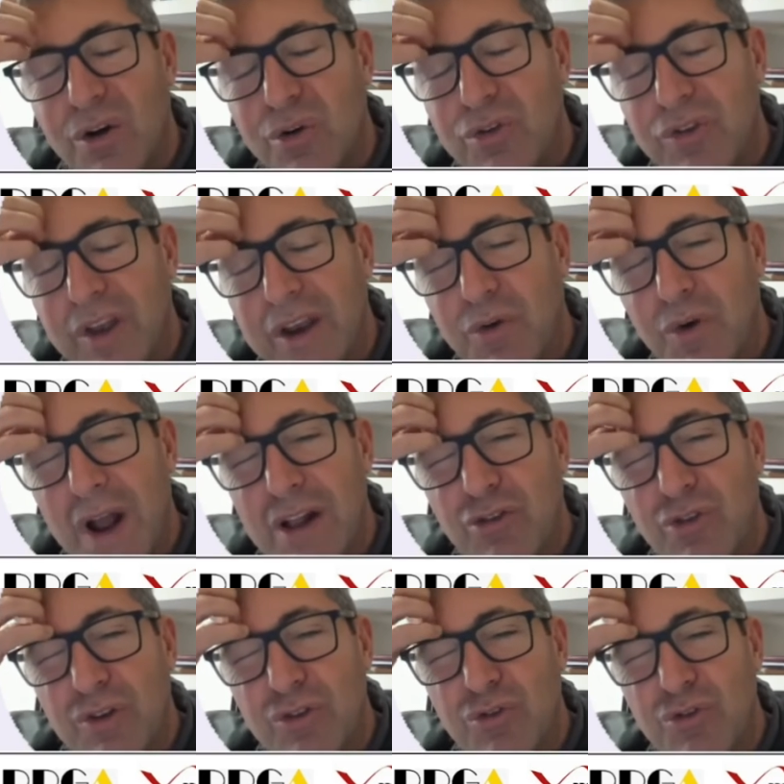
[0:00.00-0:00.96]
a
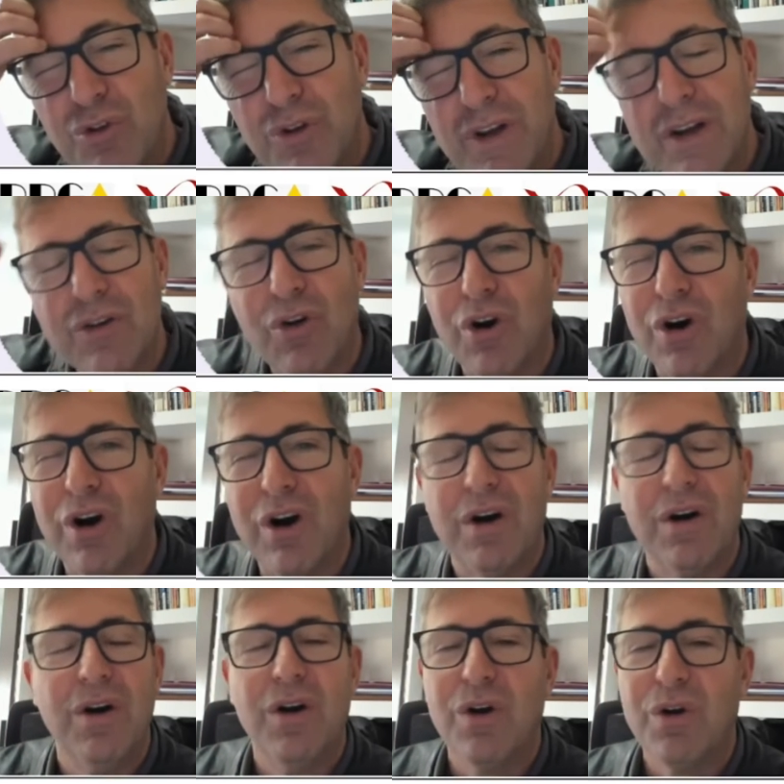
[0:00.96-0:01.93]
graduate student or
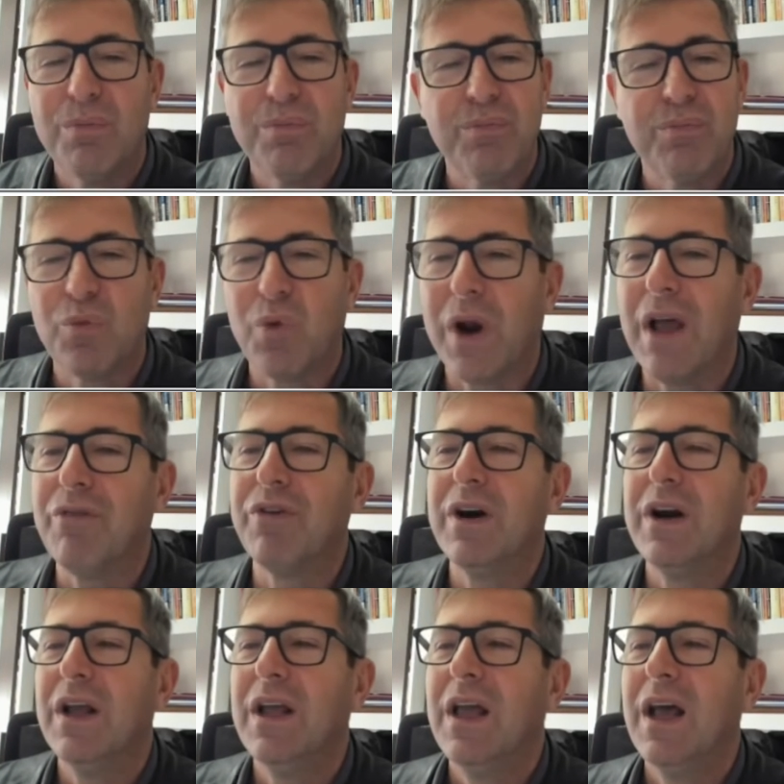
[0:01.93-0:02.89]
whatever,